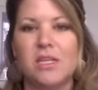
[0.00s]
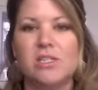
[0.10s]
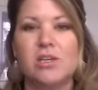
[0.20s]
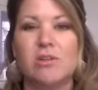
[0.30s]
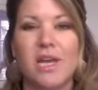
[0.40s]

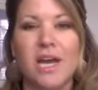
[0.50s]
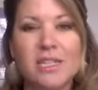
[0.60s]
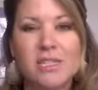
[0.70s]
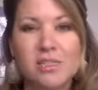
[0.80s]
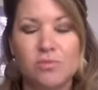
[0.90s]
So
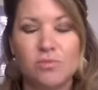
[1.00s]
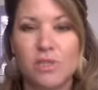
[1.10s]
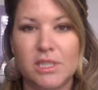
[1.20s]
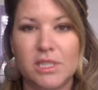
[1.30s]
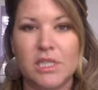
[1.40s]
that's
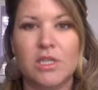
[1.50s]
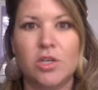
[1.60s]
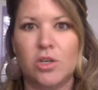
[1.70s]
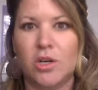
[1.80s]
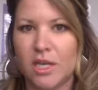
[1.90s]
really
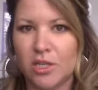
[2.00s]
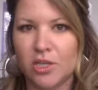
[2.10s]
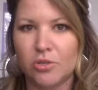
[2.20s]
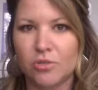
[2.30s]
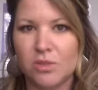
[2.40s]
great
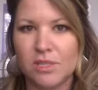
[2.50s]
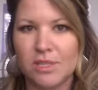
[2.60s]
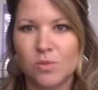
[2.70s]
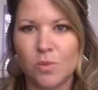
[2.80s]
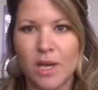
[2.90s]
news
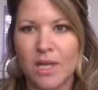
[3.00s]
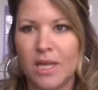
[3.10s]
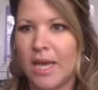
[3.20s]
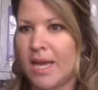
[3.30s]
as well.